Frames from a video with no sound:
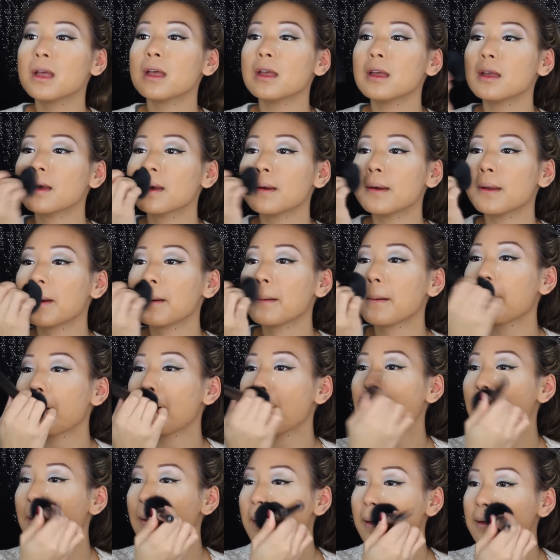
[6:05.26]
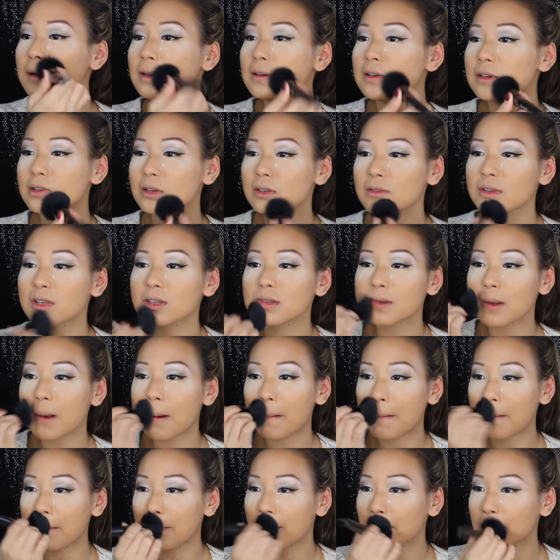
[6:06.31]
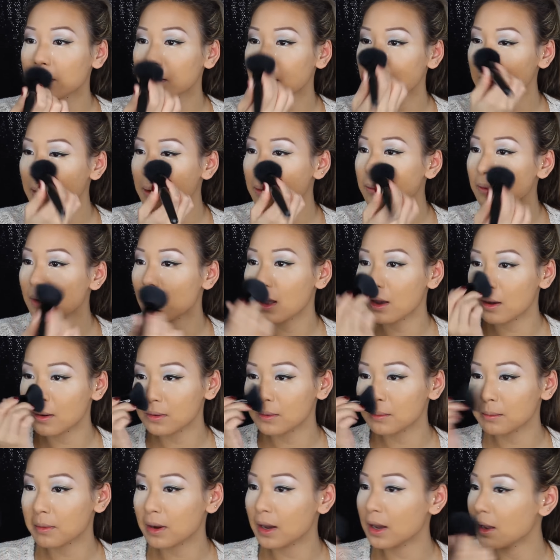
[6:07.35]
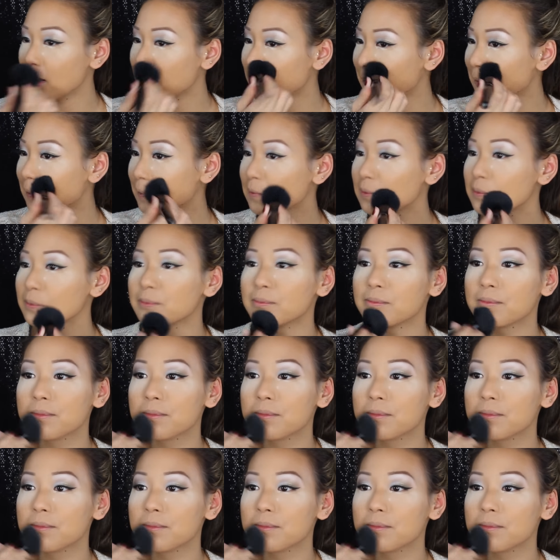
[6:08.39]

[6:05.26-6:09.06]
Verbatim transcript: And I like to do this only around my